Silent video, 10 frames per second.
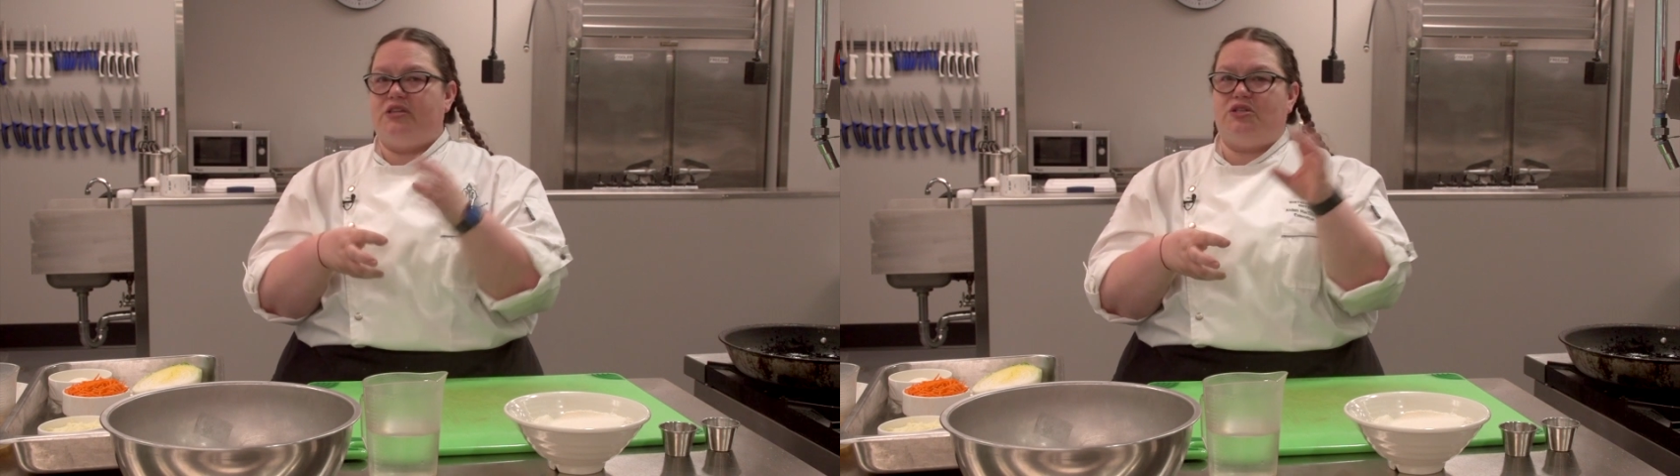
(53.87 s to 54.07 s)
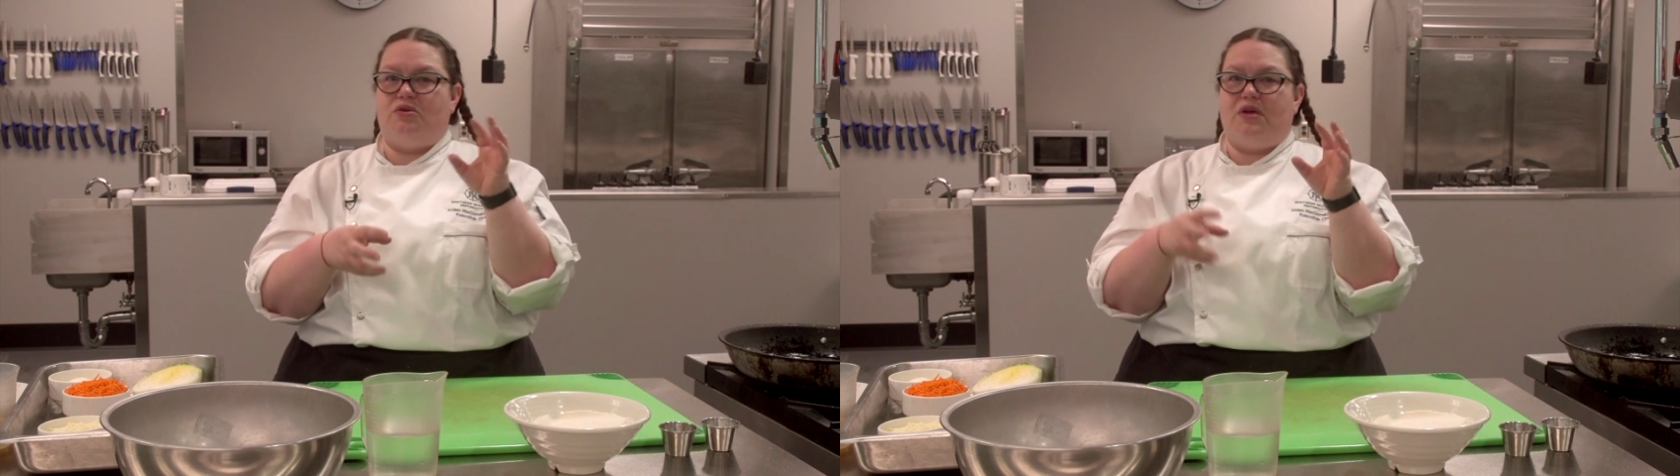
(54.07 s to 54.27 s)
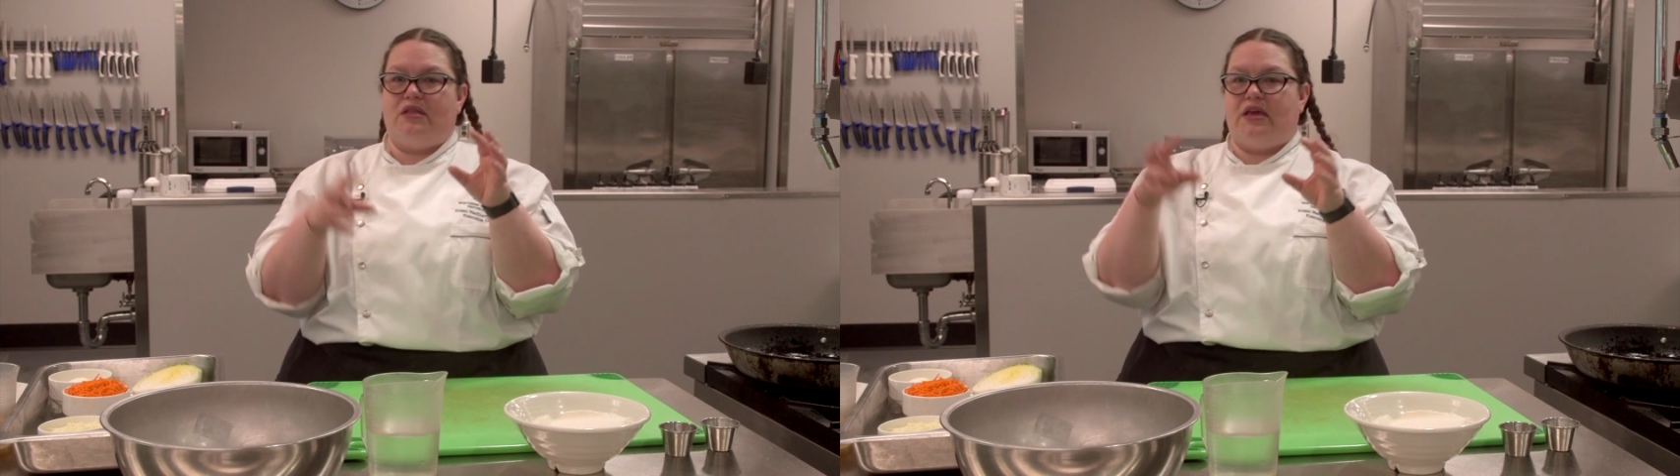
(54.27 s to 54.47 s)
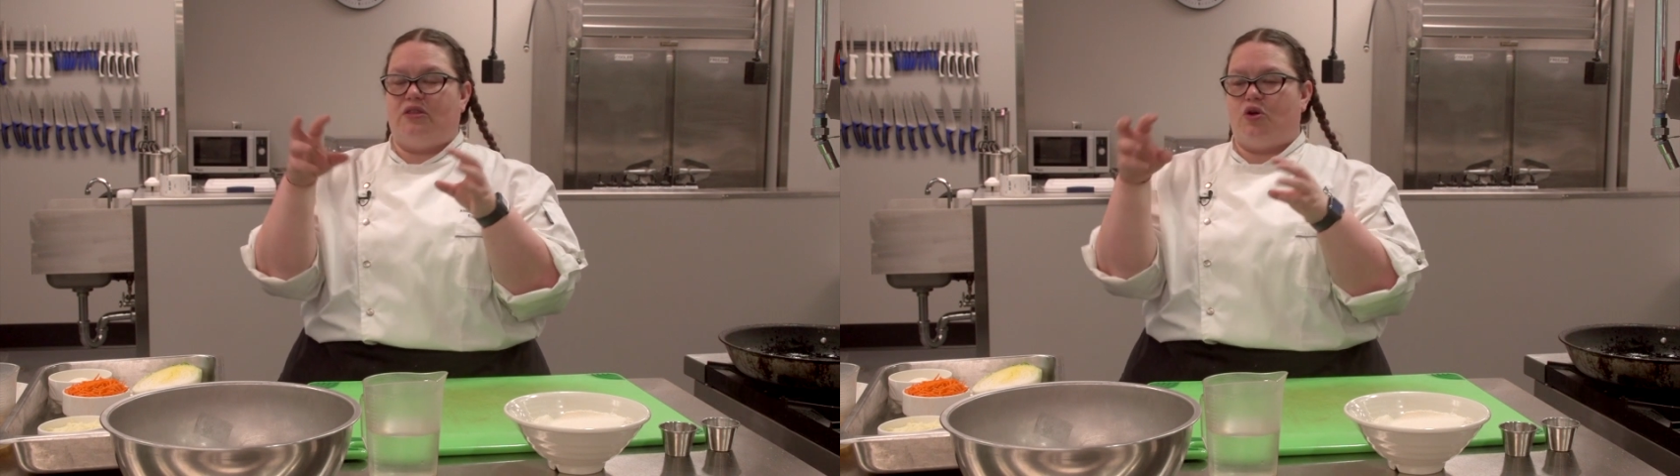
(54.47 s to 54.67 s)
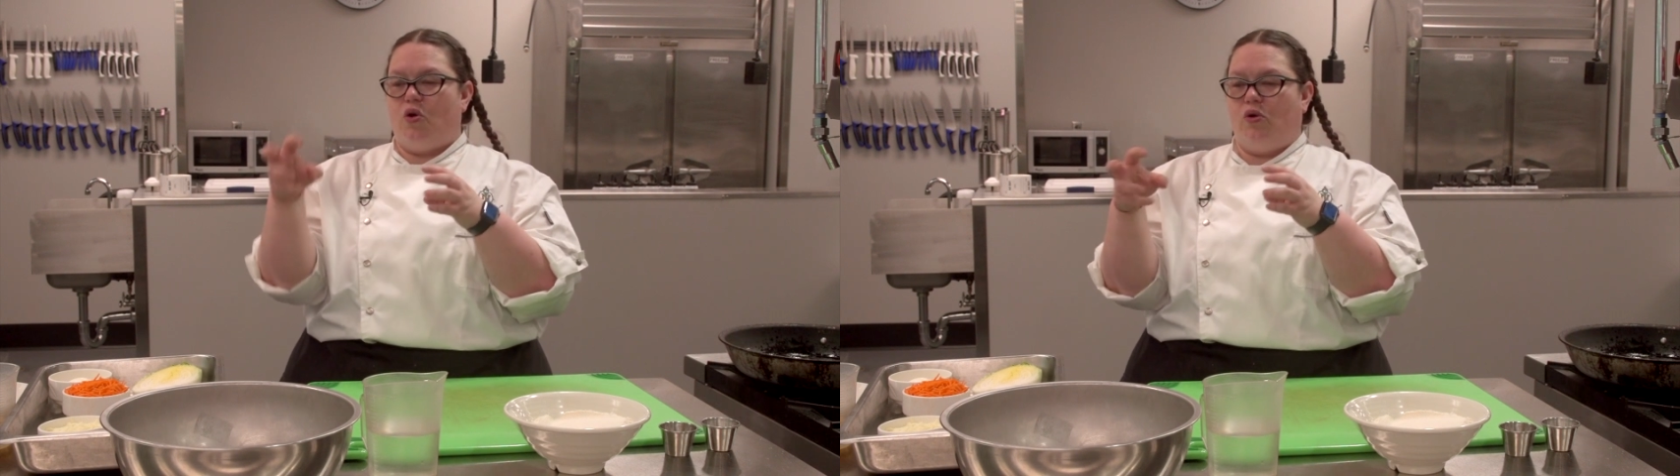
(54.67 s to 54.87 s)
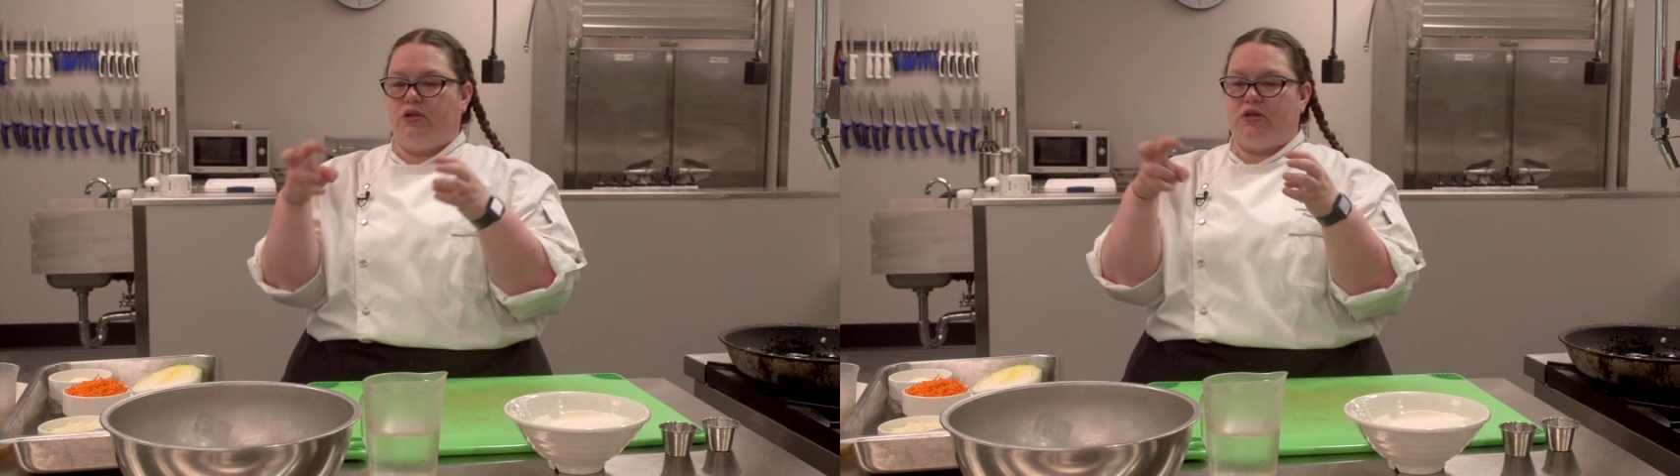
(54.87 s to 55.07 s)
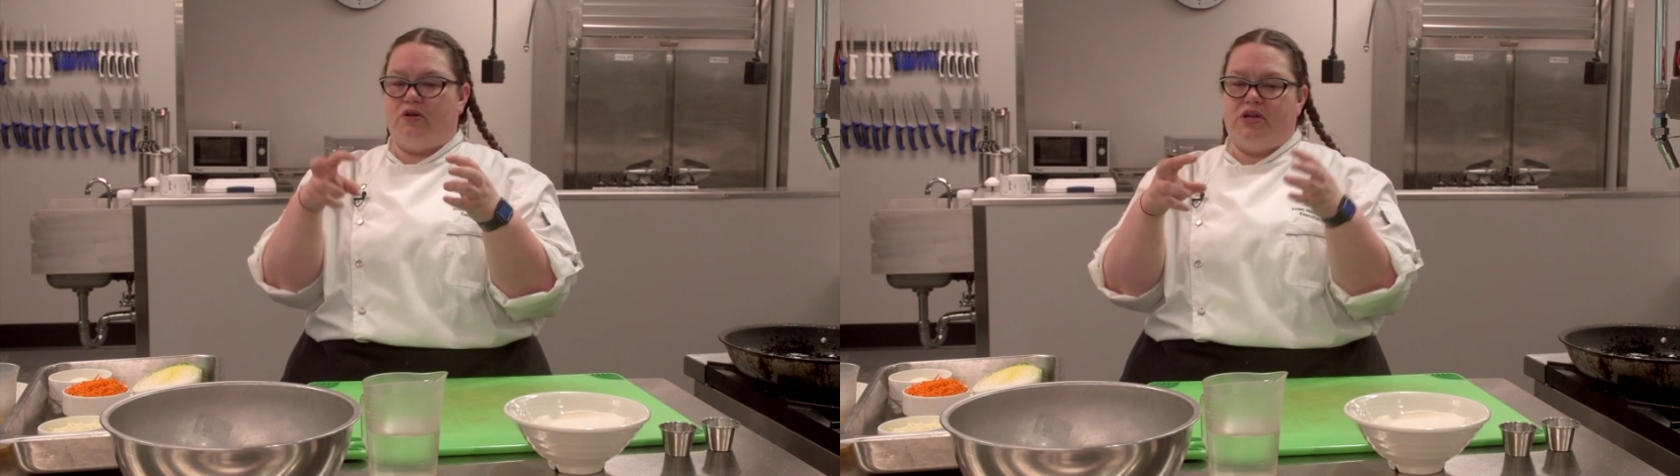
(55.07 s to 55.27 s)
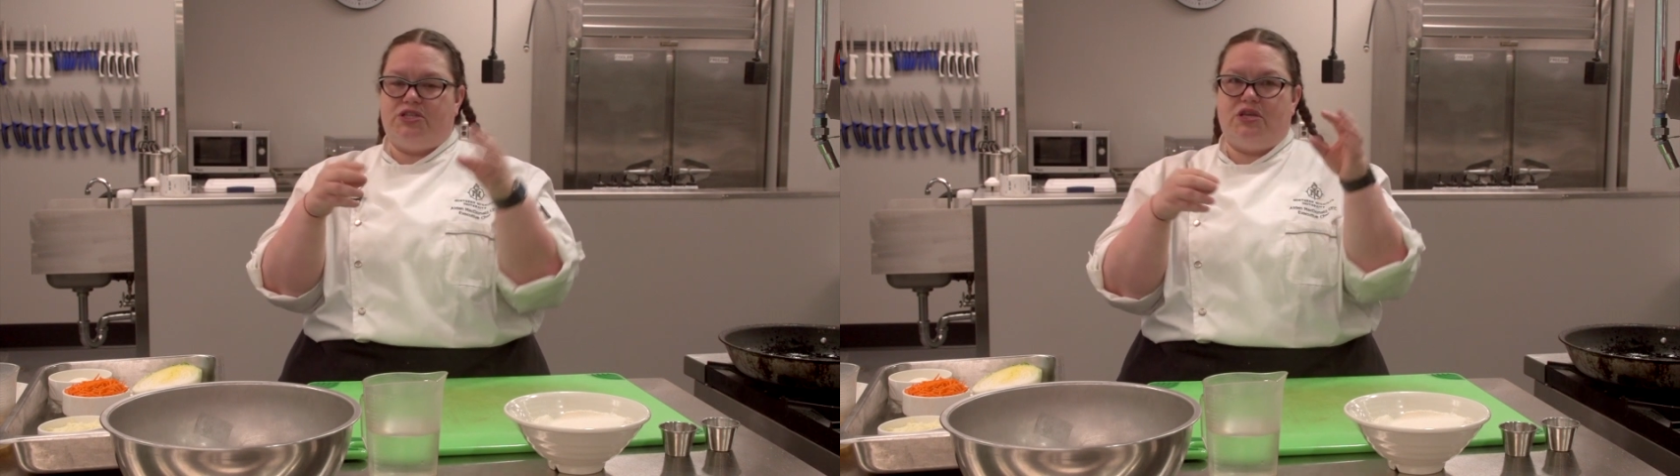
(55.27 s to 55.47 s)
so you get like the cold and
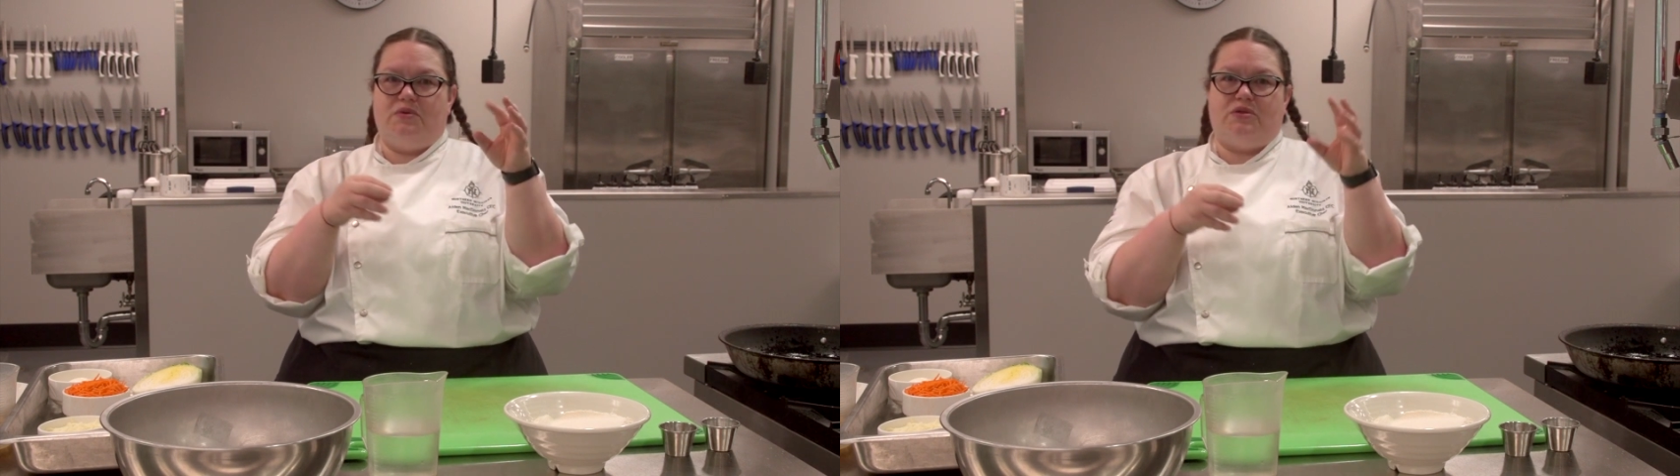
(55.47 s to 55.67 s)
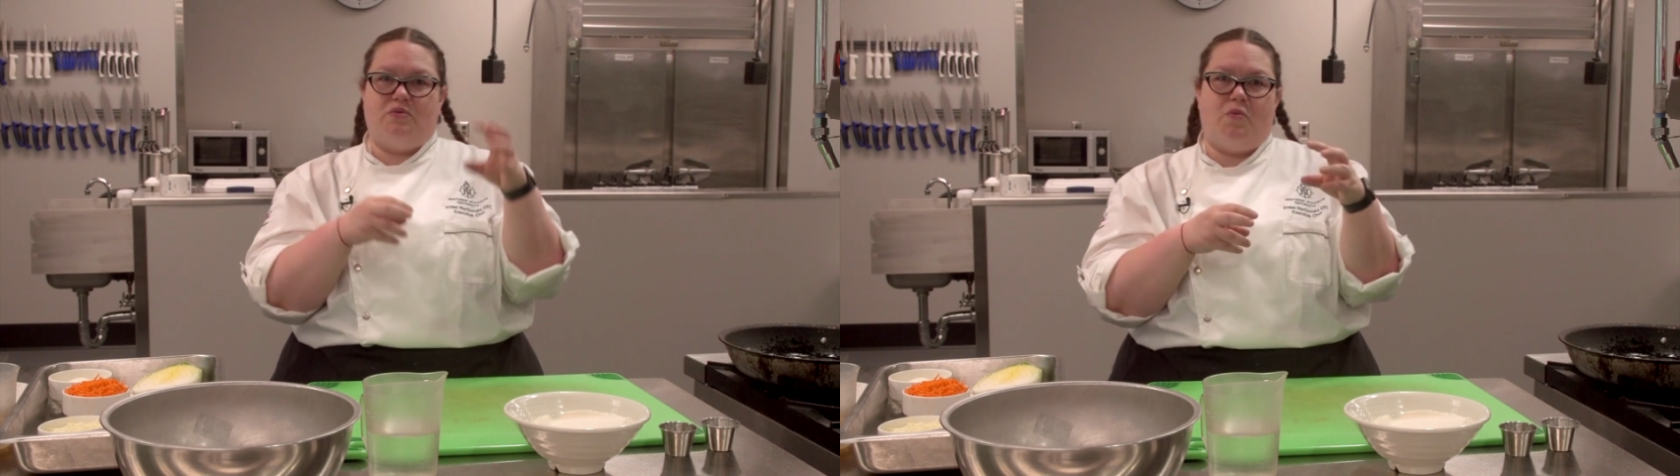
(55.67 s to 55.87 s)
crunchy with the